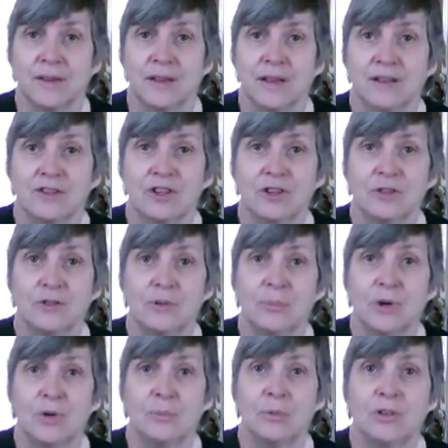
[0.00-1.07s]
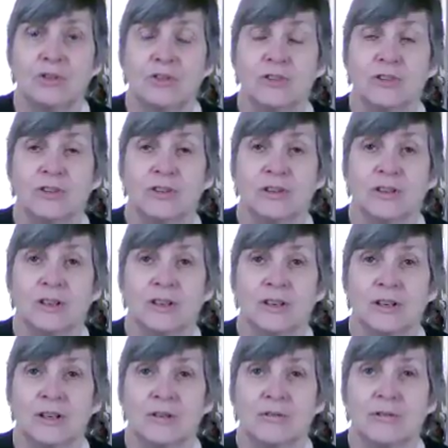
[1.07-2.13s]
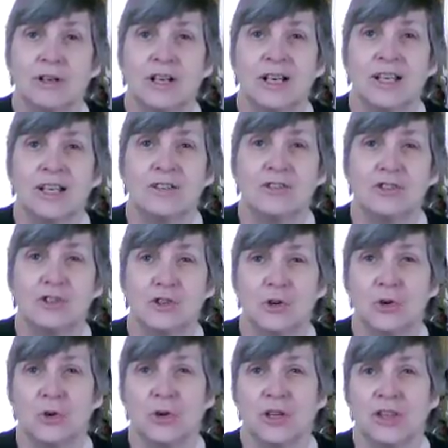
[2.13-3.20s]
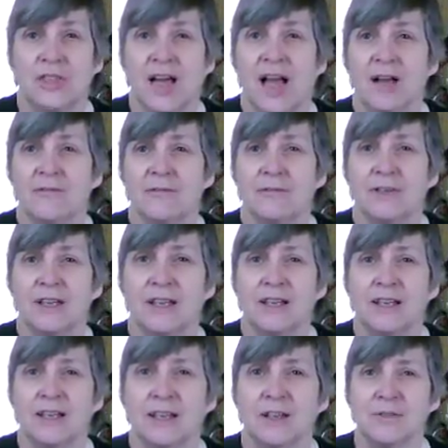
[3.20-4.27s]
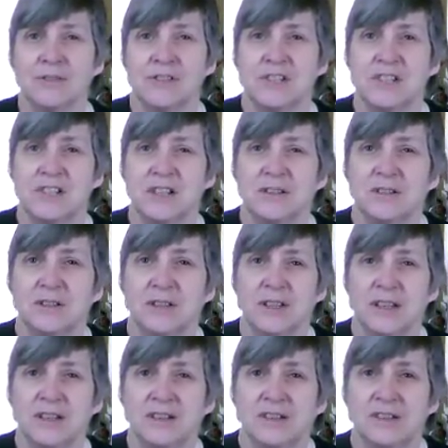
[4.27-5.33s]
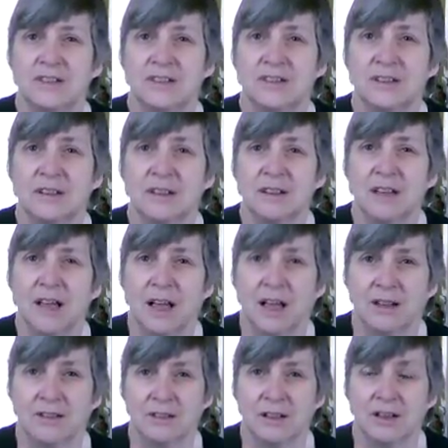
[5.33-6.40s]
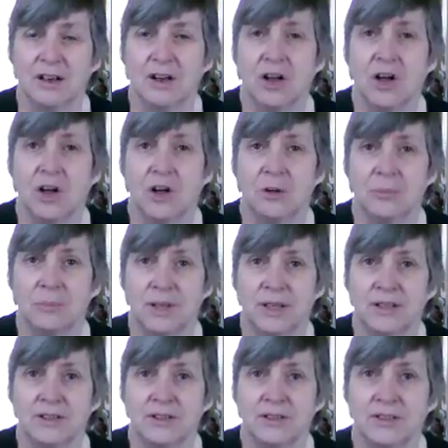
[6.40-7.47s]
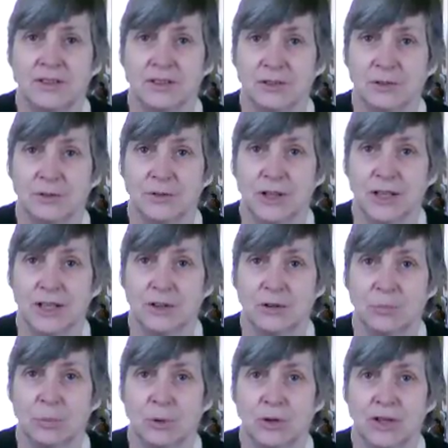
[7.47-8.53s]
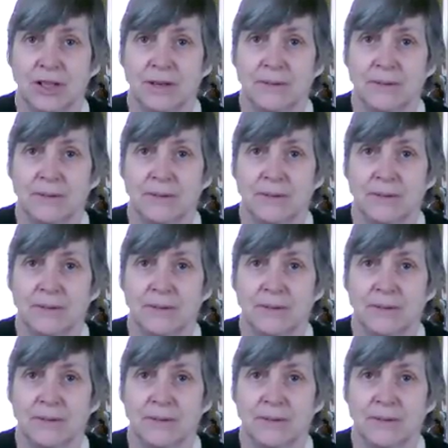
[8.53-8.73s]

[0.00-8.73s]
And just for a moment, really enjoy that feeling of stillness and calmness that's filling your body.